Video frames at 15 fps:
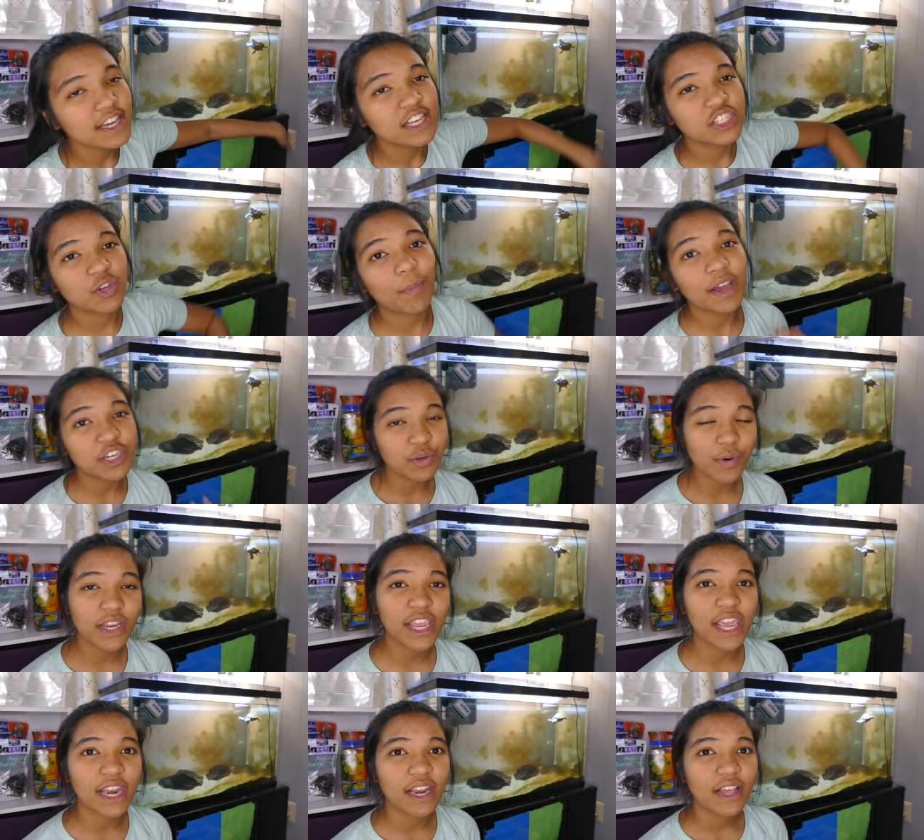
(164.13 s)
So by
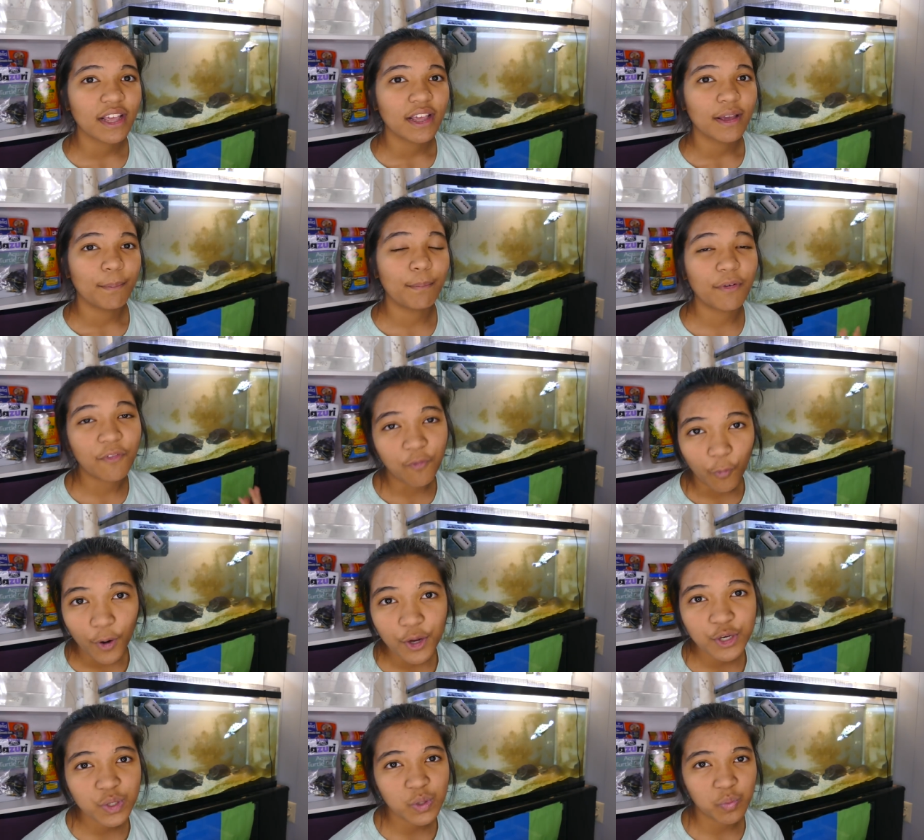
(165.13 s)
doing it before
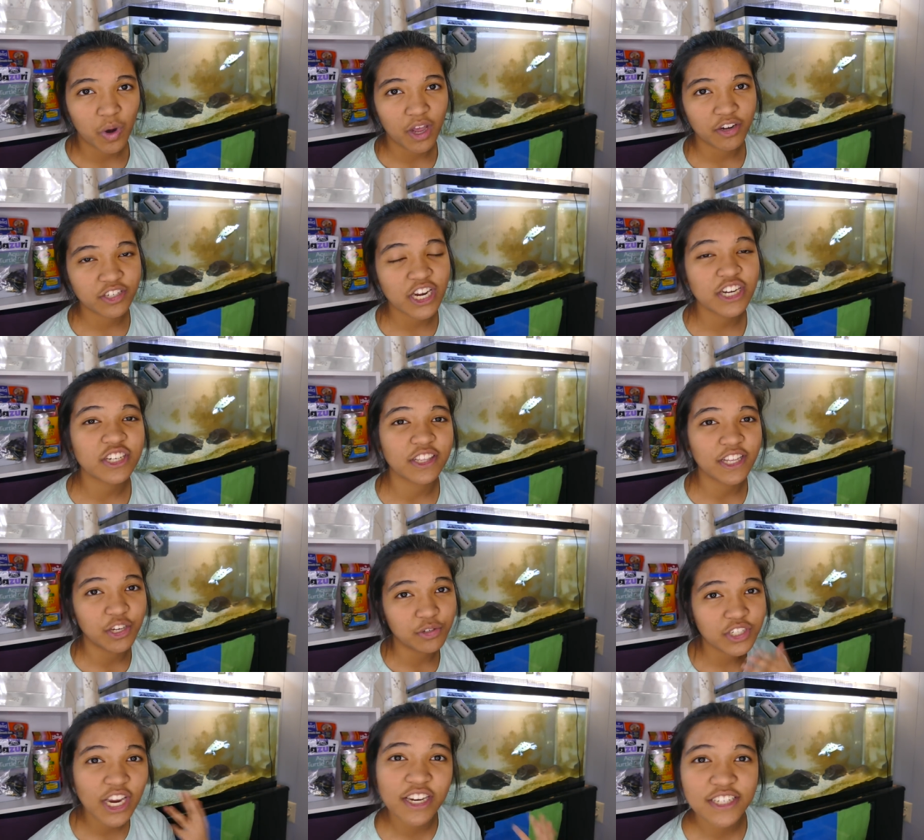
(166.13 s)
you do a water change and then
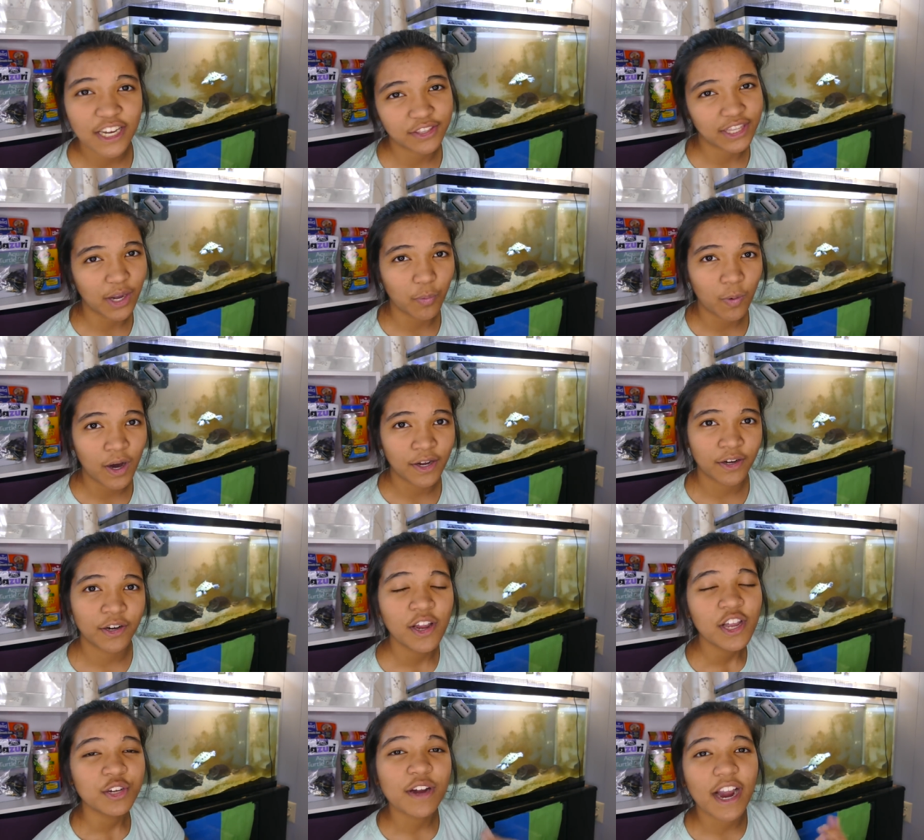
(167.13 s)
you change out that water,
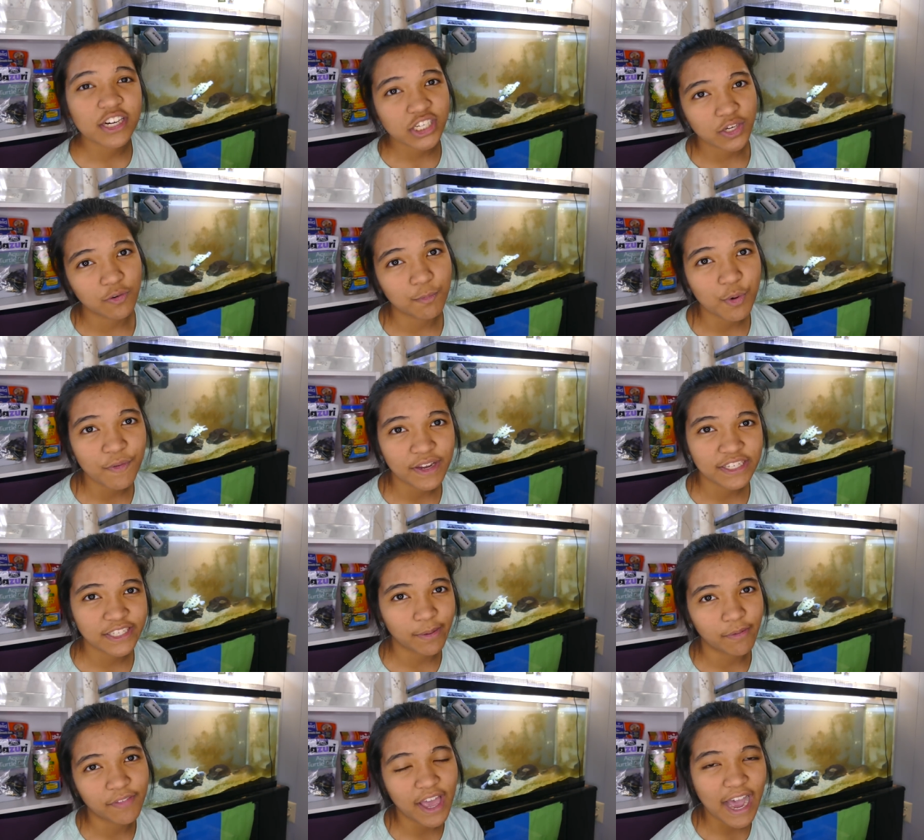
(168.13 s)
you're actually removing
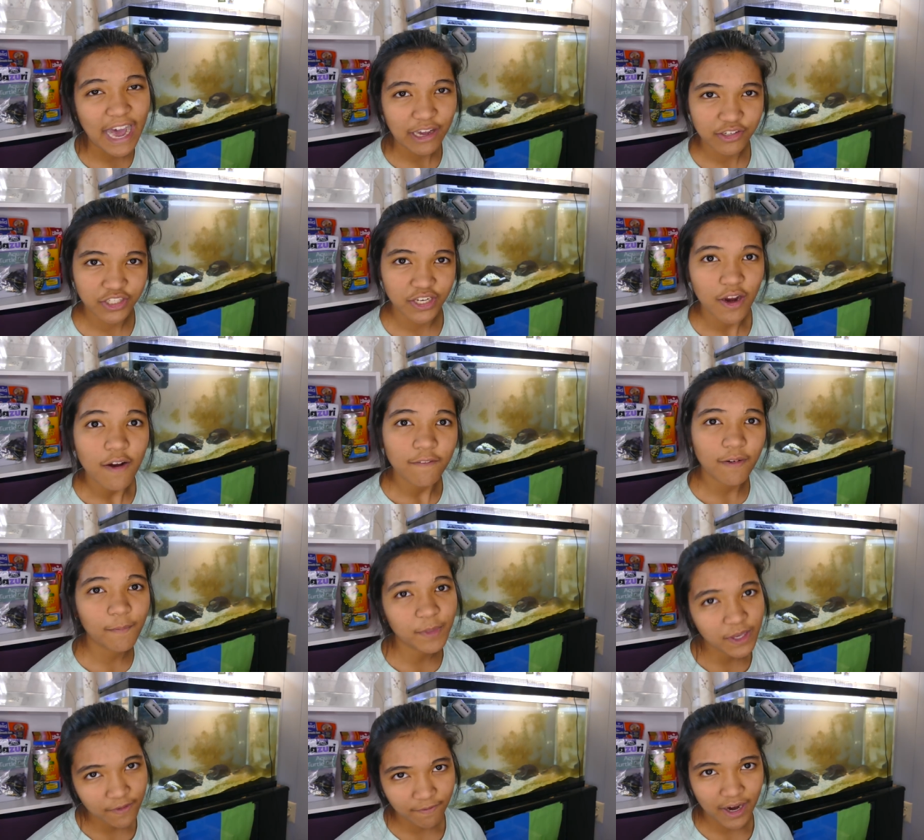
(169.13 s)
some of that algae
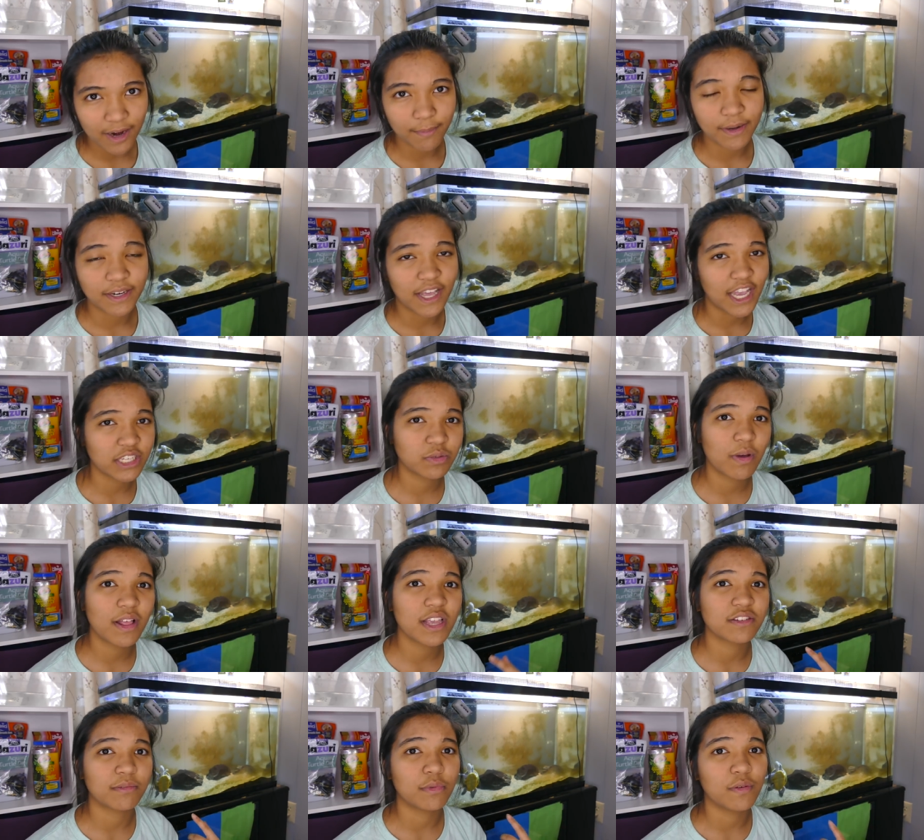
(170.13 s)
from the environment as well
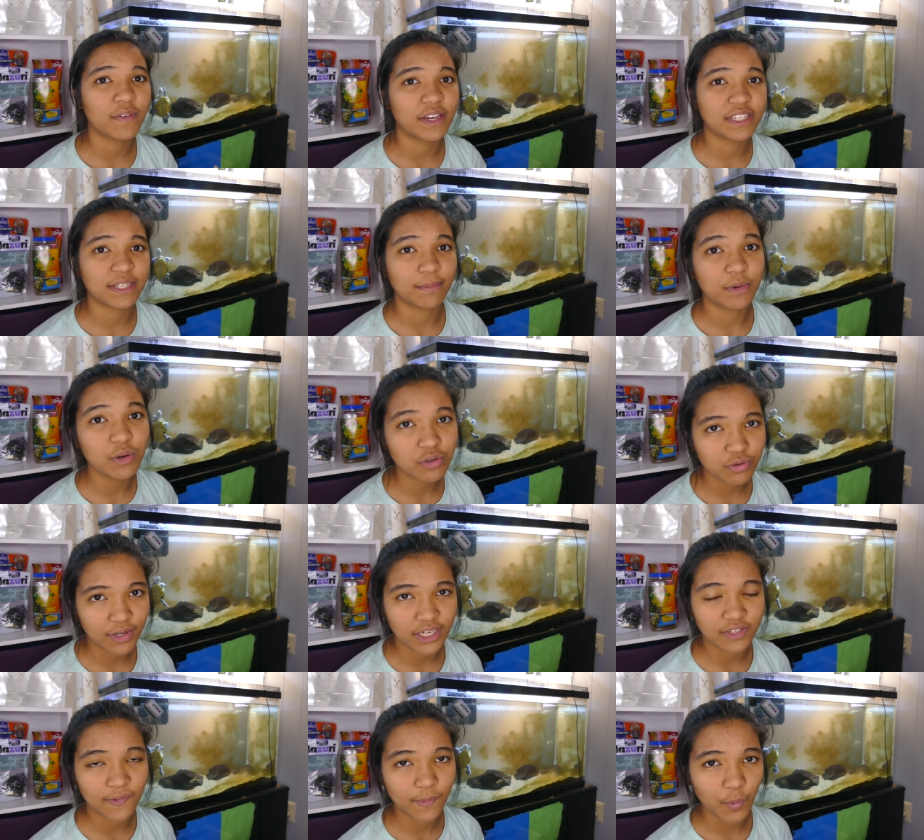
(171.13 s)
as removing some
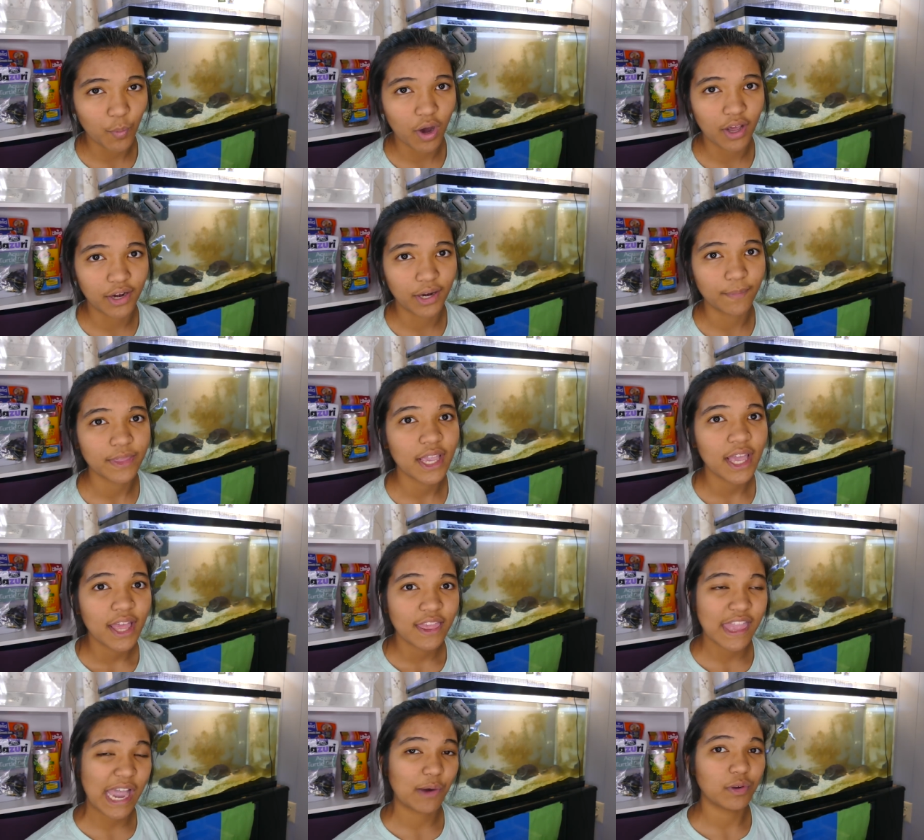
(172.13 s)
nutrients from the water
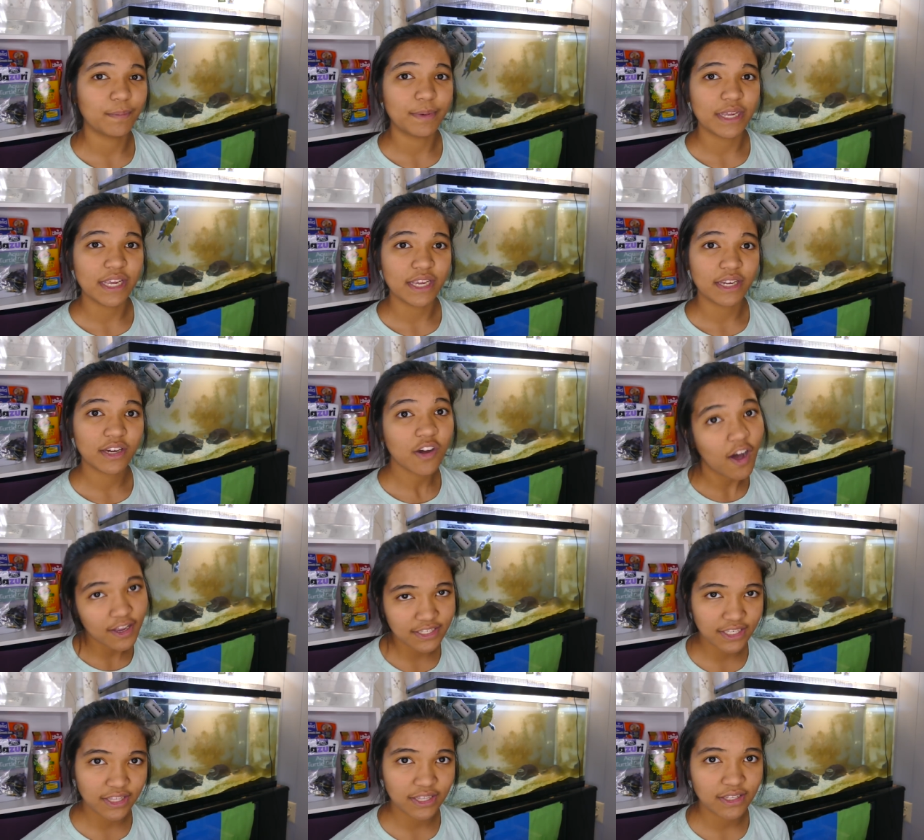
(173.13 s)
that would be
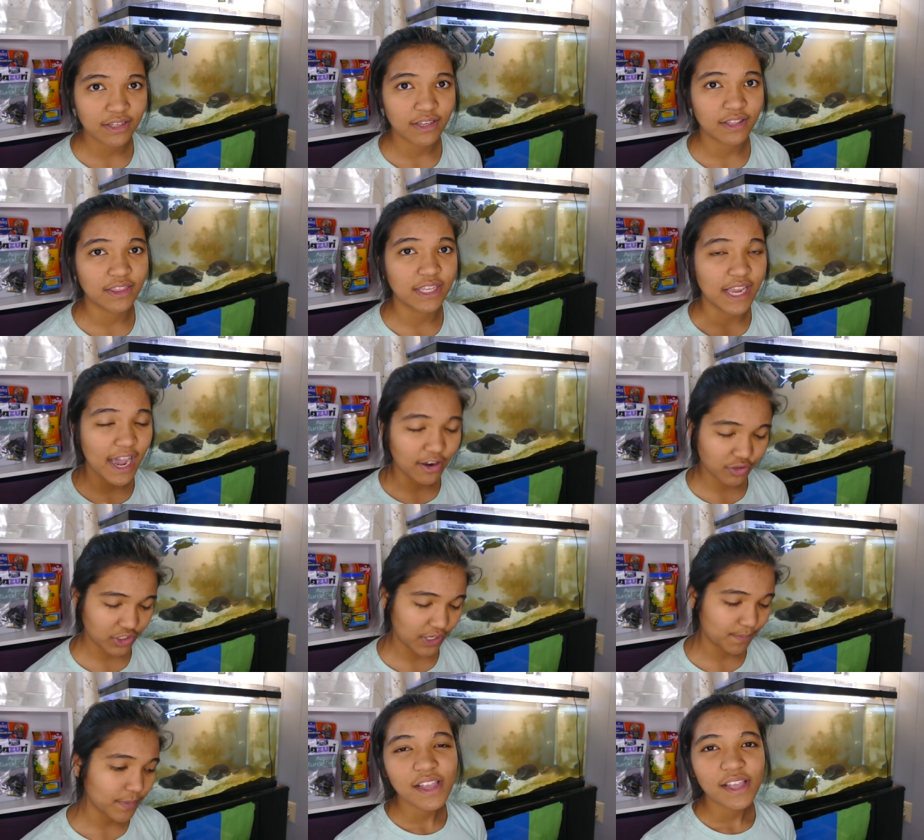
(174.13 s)
causing the
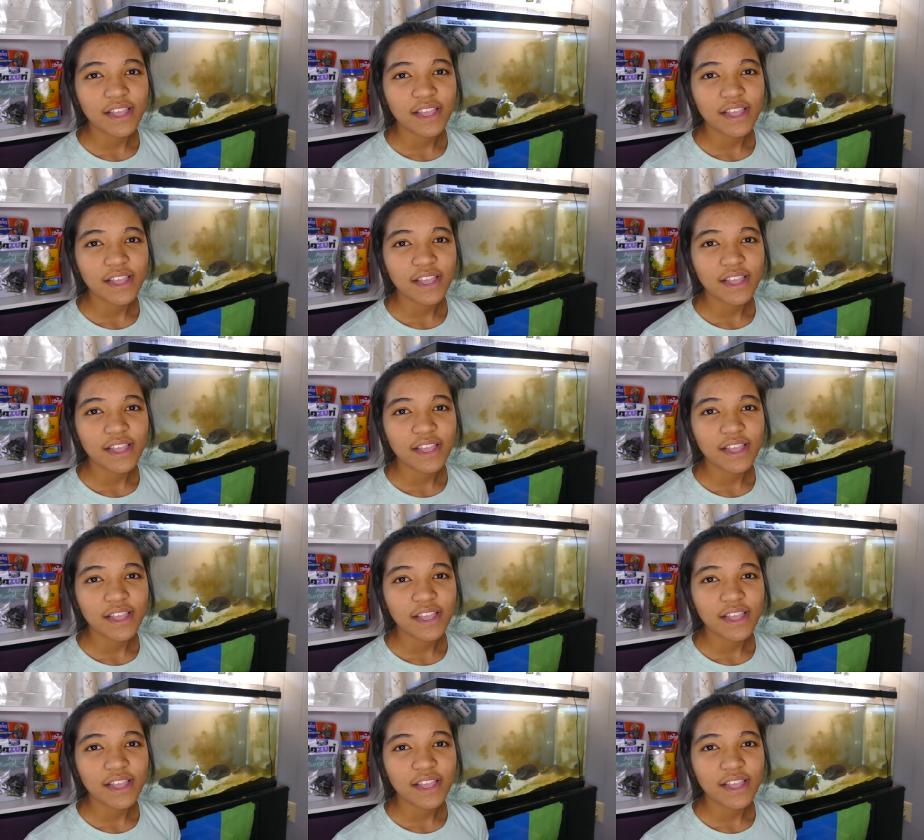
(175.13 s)
algae.